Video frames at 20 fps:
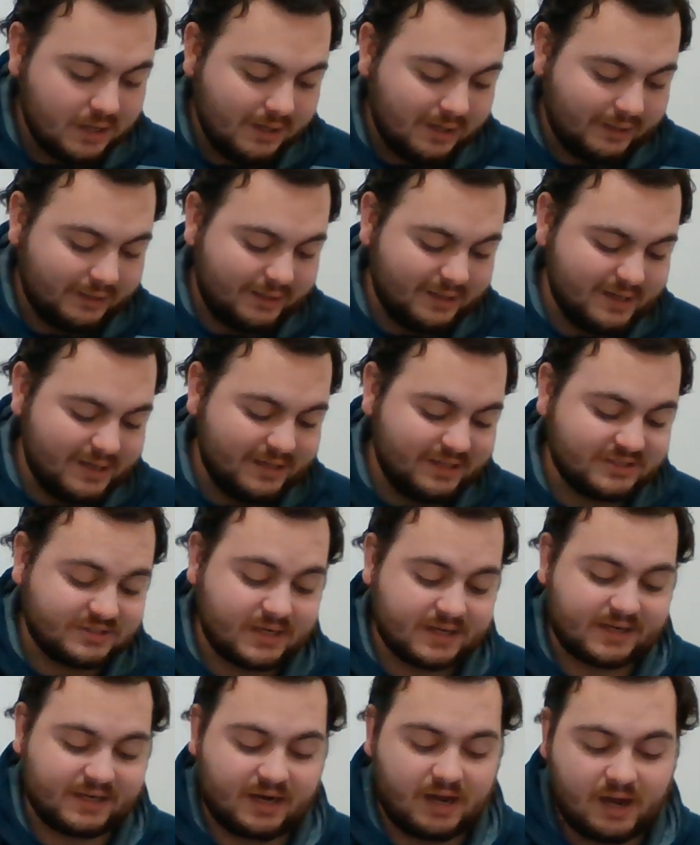And then in the
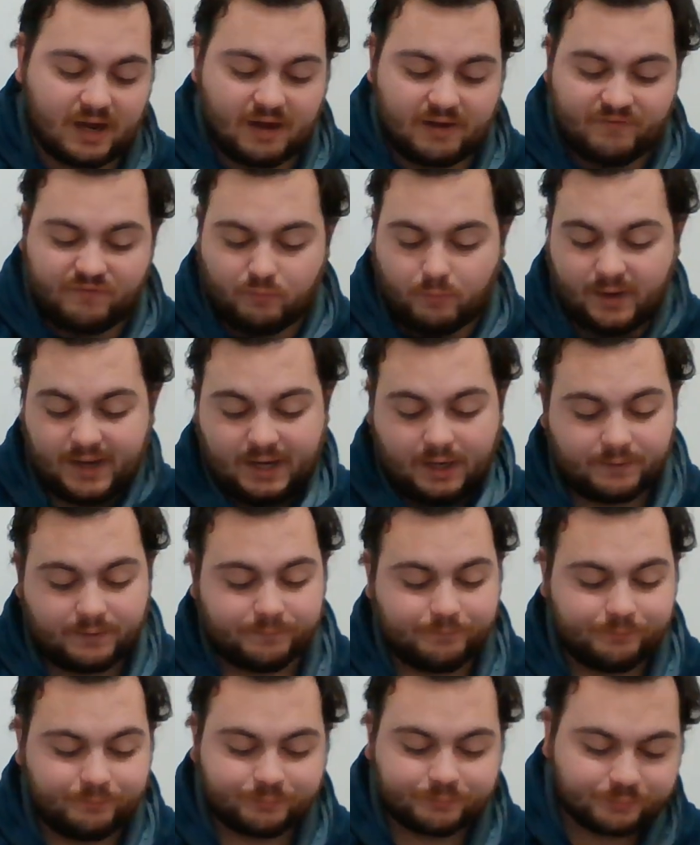second half, wow,
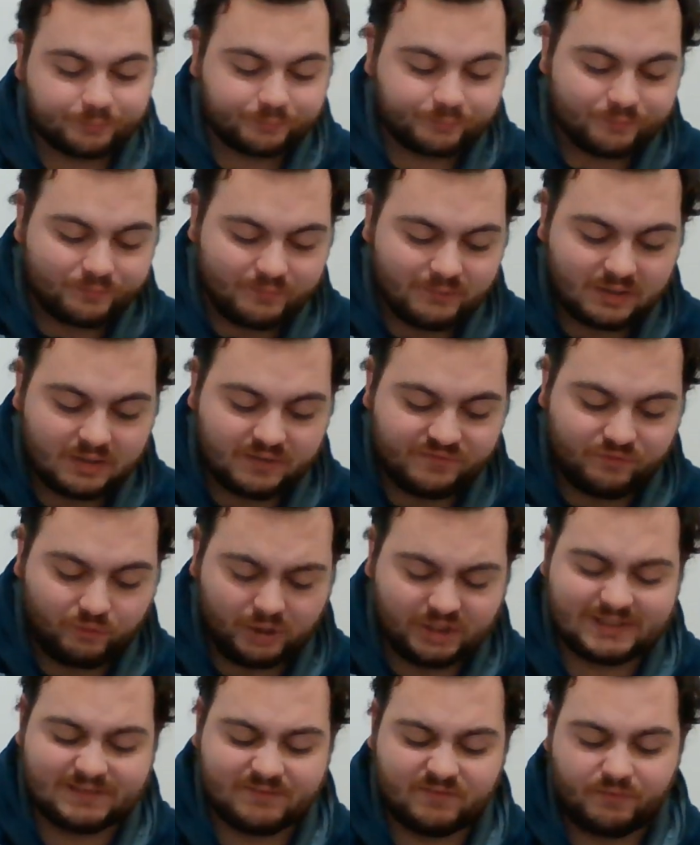
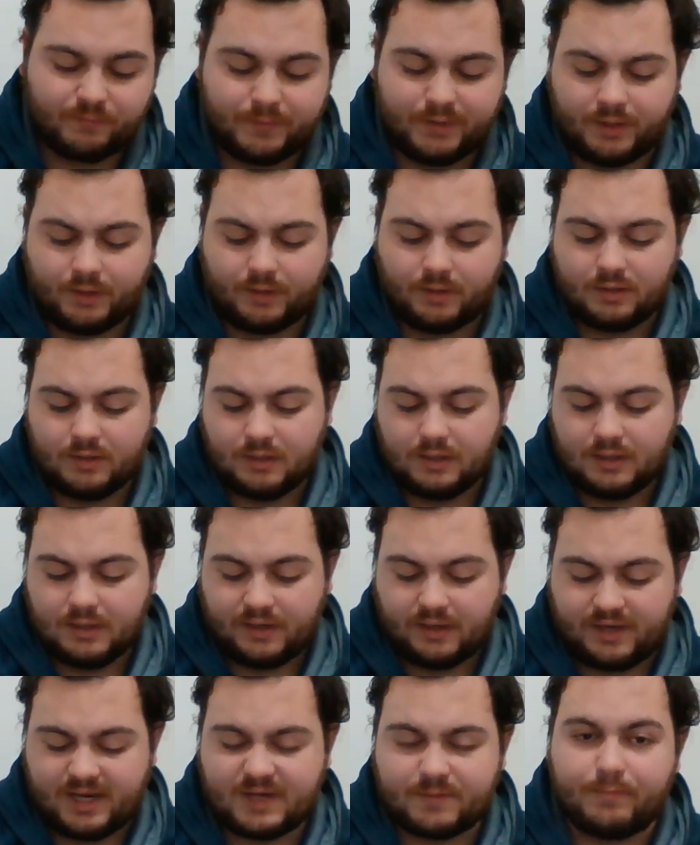47th minute,
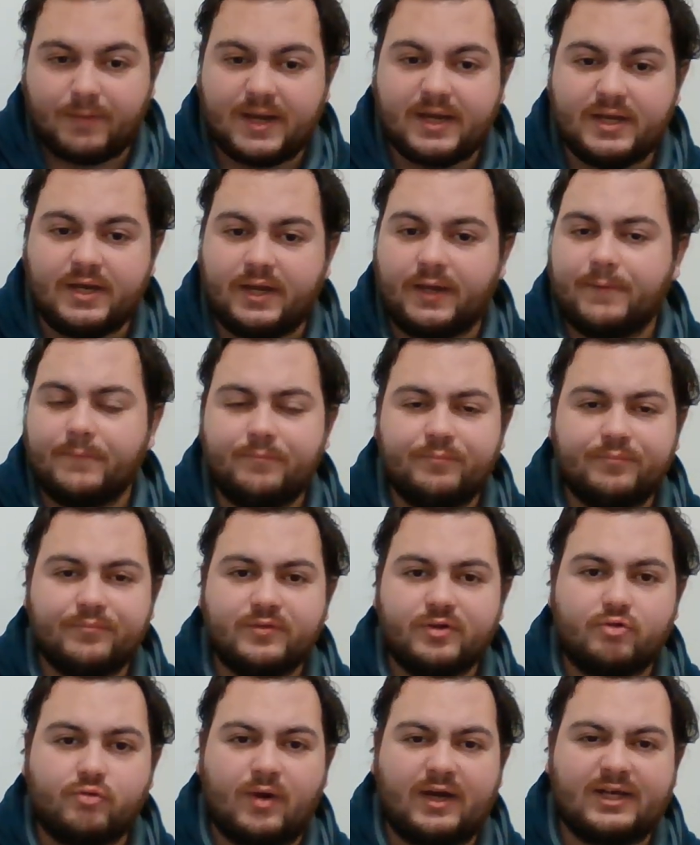Nick Meaney,
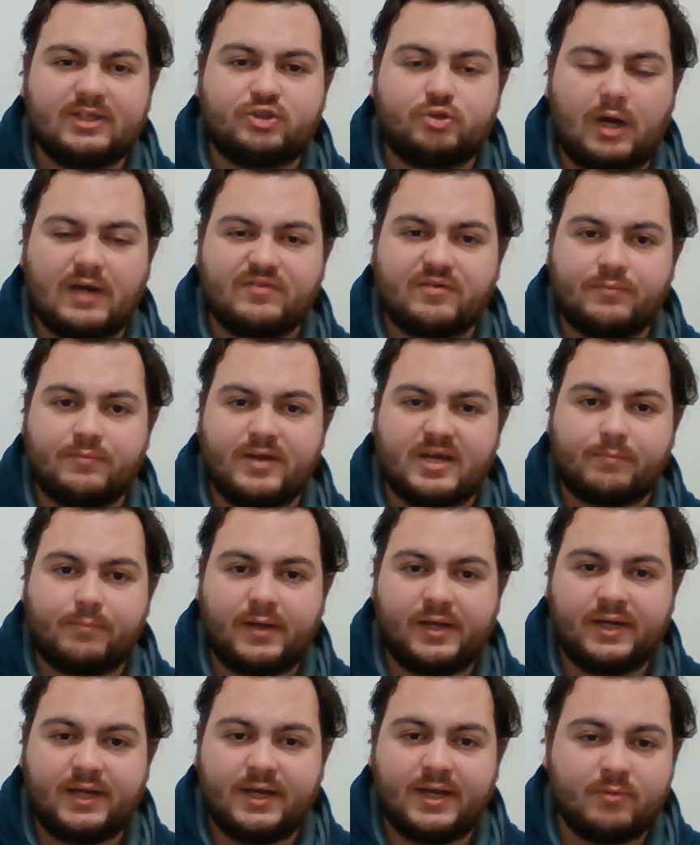great try from Nick
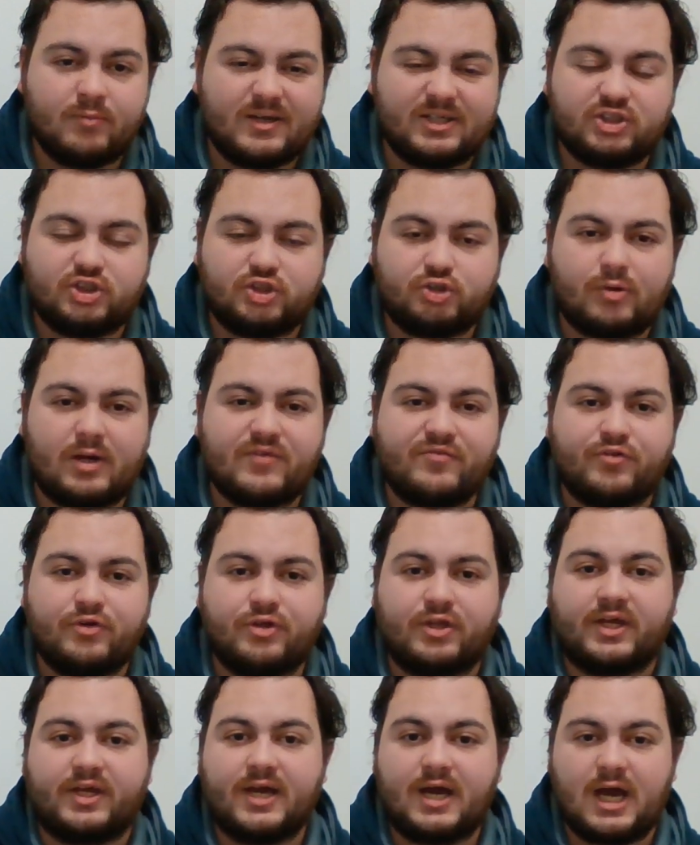Meaney. He went straight through
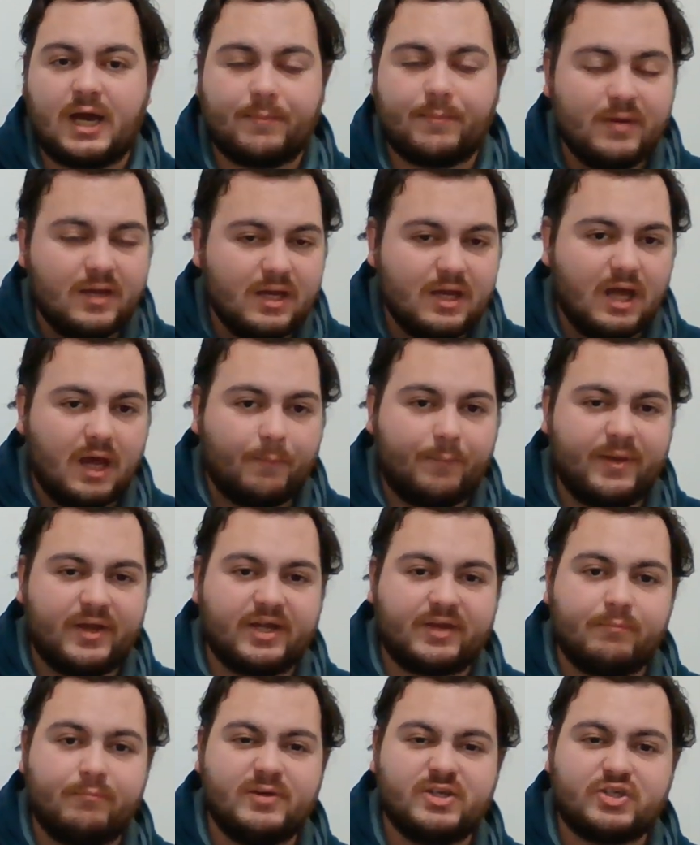the gap. A
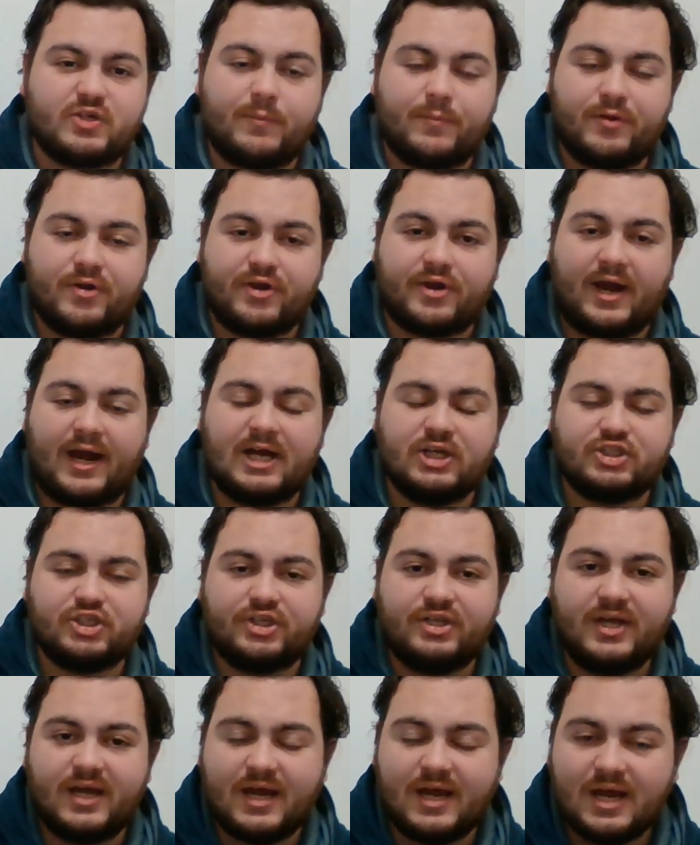bit of
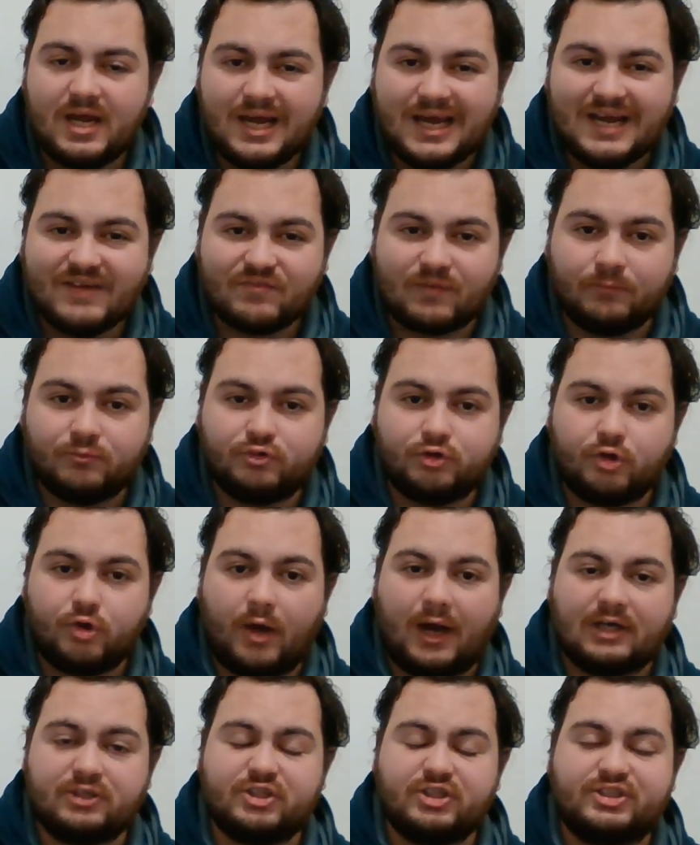miscommunication there from Drew
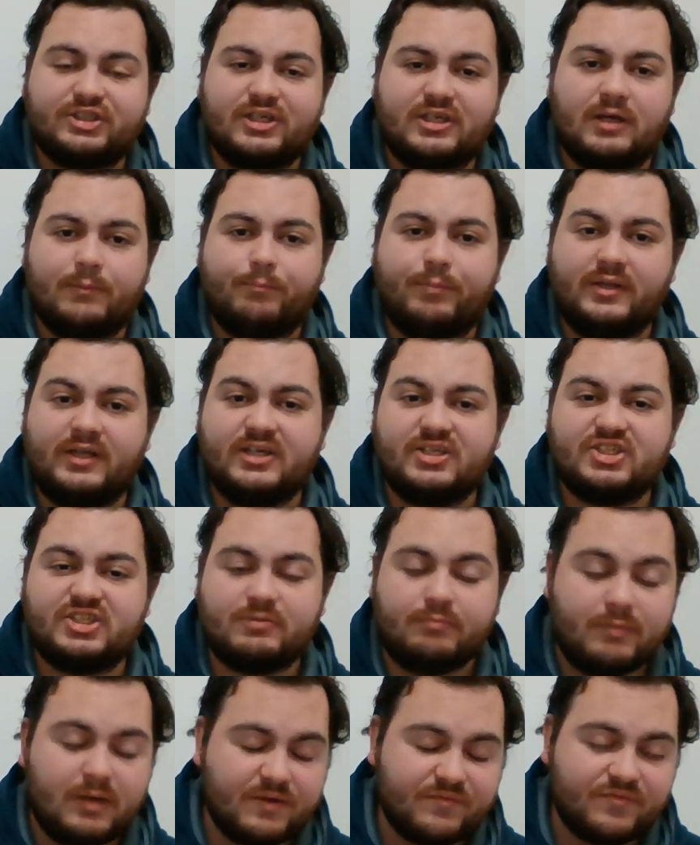Hutchinson and Billy
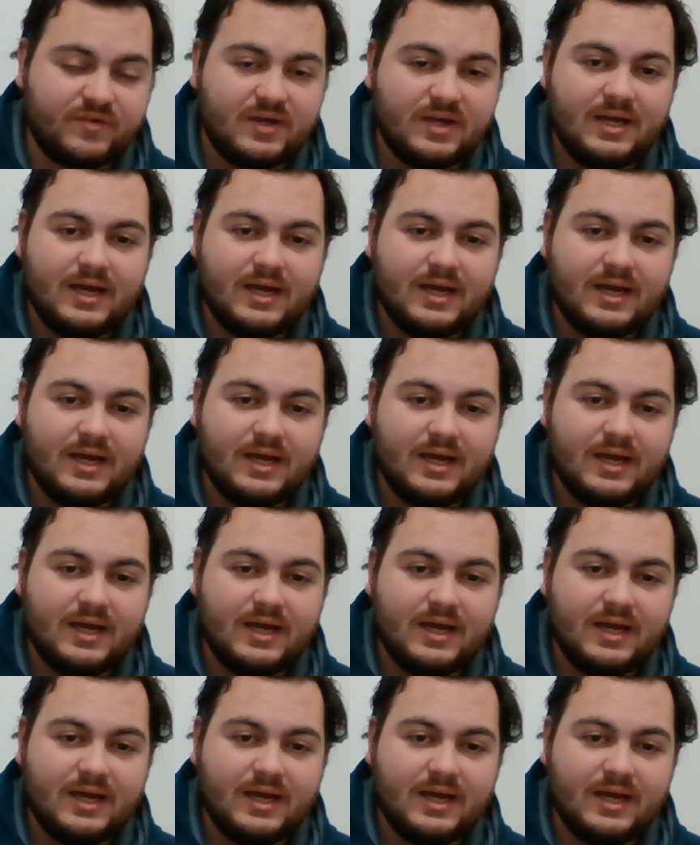Smith.